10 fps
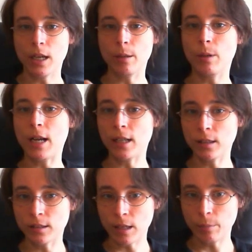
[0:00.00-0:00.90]
I
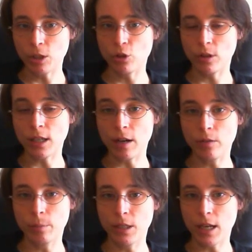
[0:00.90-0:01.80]
had the same issue that
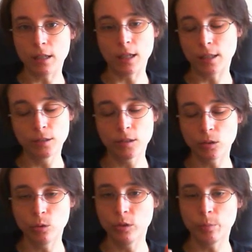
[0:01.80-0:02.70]
everybody
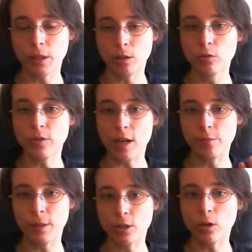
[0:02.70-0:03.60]
else who
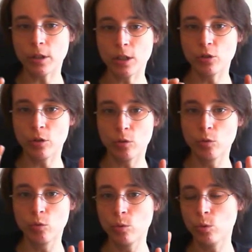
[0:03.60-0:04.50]
I've been talking to,
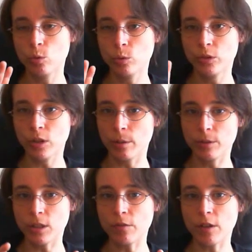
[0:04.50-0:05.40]
whose
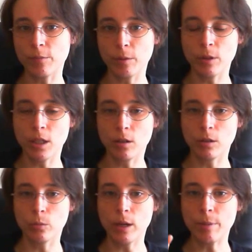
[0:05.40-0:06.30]
stuff I've been reading
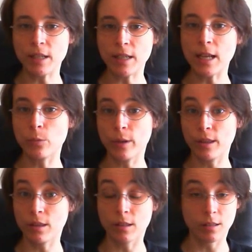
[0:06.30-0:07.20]
on the web has had
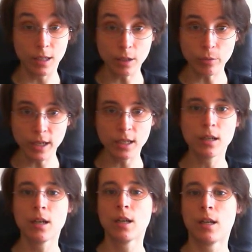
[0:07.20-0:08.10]
with the
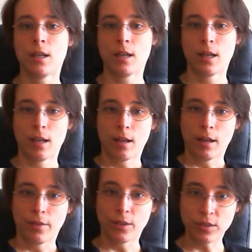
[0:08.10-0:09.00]
stickering.
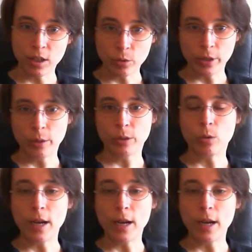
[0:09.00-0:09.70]
The stickering was